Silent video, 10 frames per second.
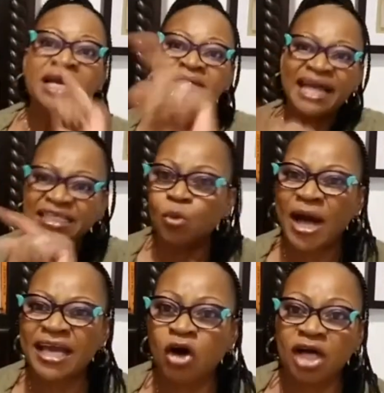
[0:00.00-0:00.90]
That's
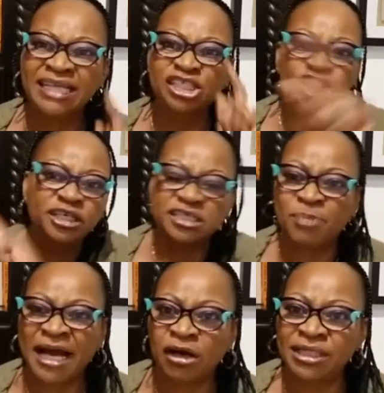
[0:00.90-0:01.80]
why God has turned his
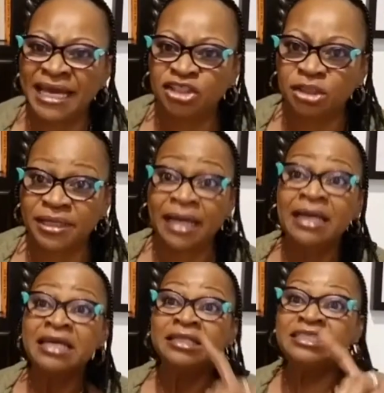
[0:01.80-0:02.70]
back on Nigeria.
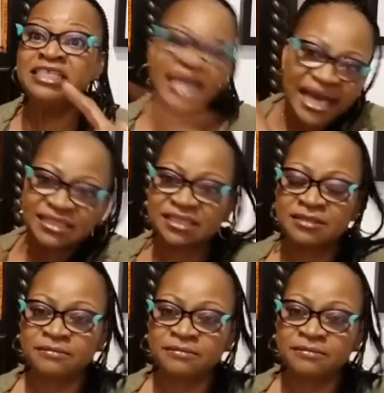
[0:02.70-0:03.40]
Yet